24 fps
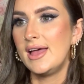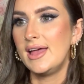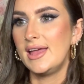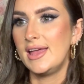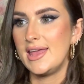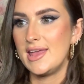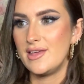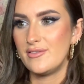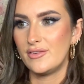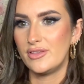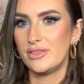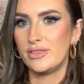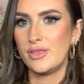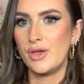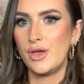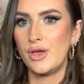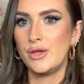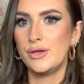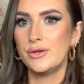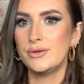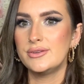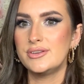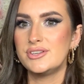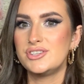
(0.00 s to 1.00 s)
Even
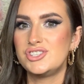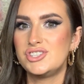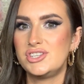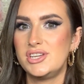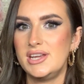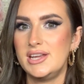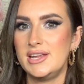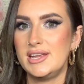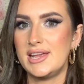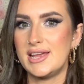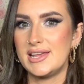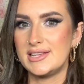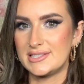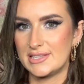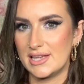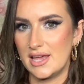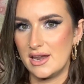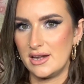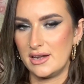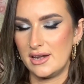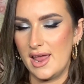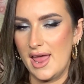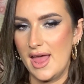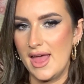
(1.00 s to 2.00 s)
though she
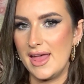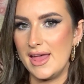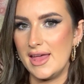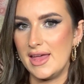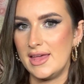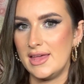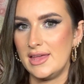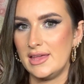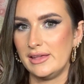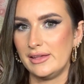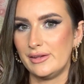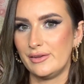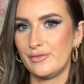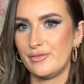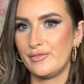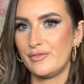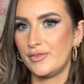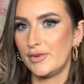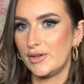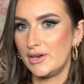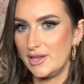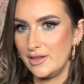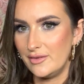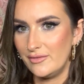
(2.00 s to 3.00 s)
isn't a
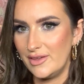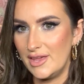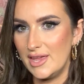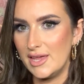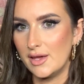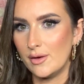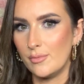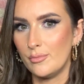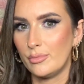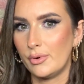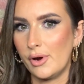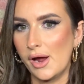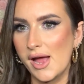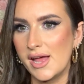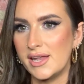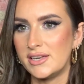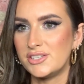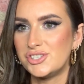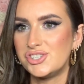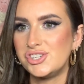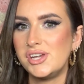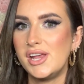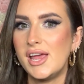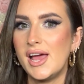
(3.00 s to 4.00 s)
fully vegan brand,
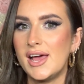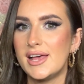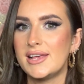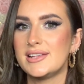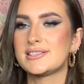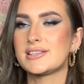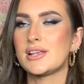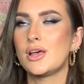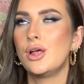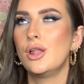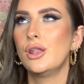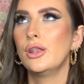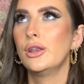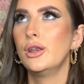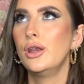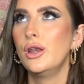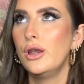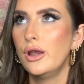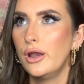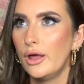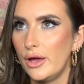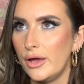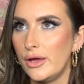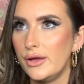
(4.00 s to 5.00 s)
she has
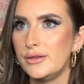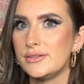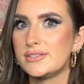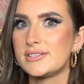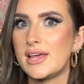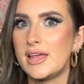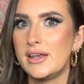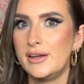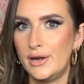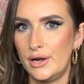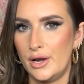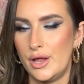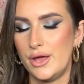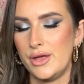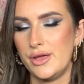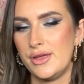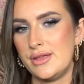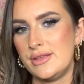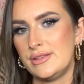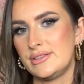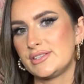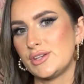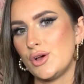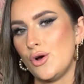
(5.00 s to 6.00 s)
loads and
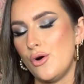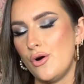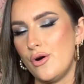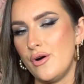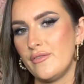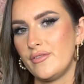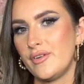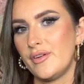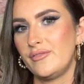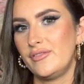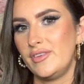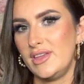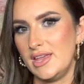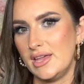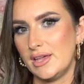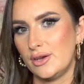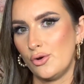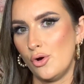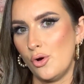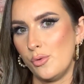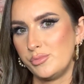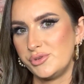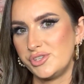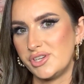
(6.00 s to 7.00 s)
loads of vegan
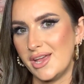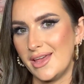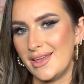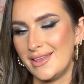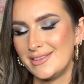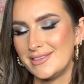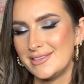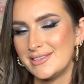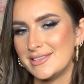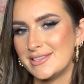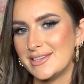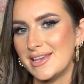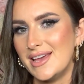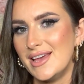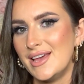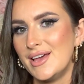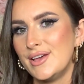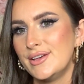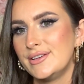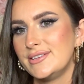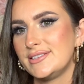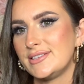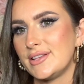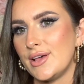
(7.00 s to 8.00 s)
options.
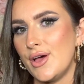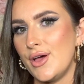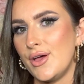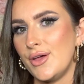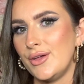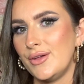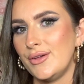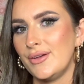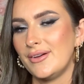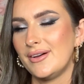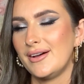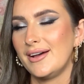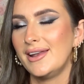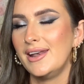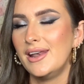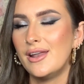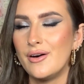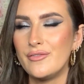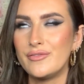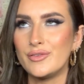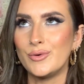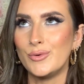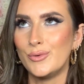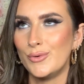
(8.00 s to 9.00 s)
So I
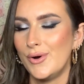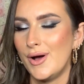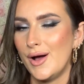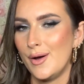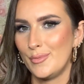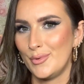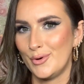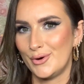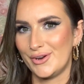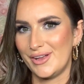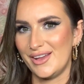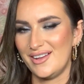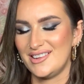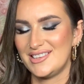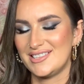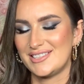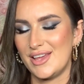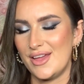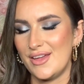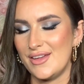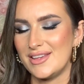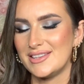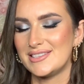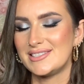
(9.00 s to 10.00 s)
love all her products, so
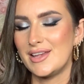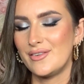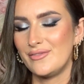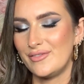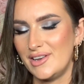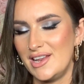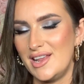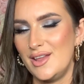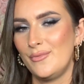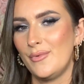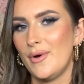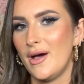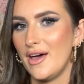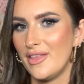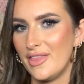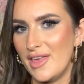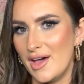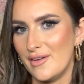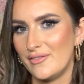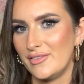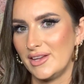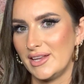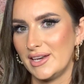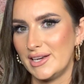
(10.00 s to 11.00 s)
it's definitely worth
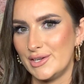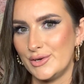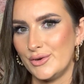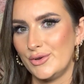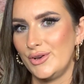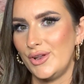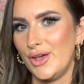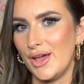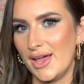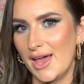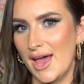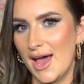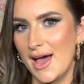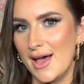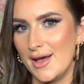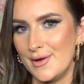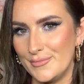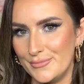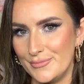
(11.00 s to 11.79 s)
having a little look at.